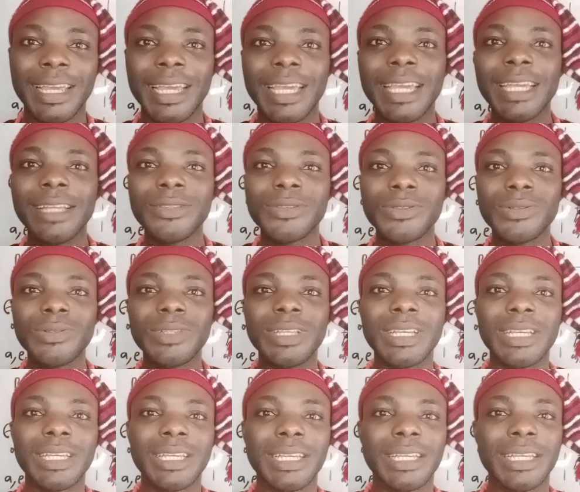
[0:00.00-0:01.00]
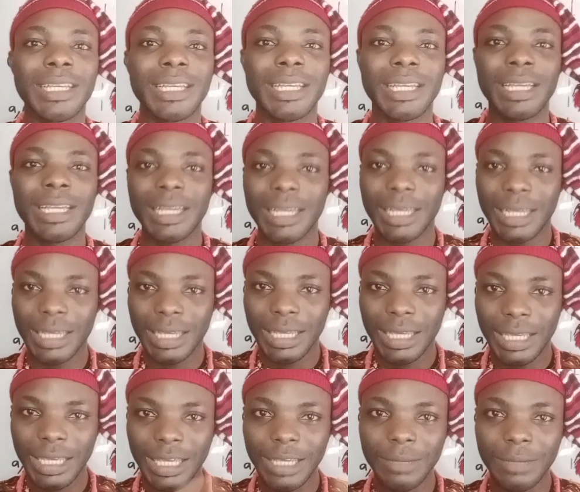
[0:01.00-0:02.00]
into the
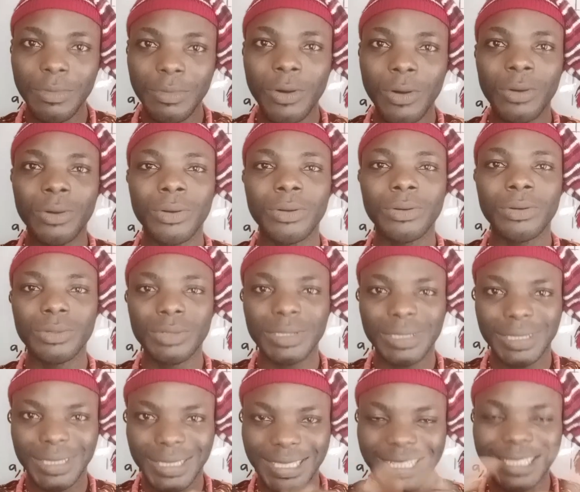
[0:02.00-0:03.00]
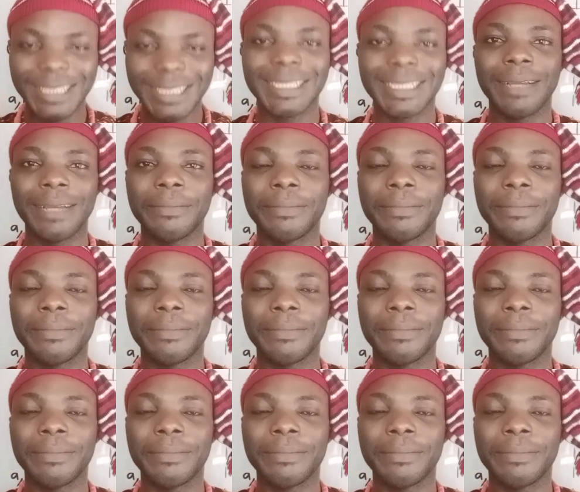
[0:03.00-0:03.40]
Igbo system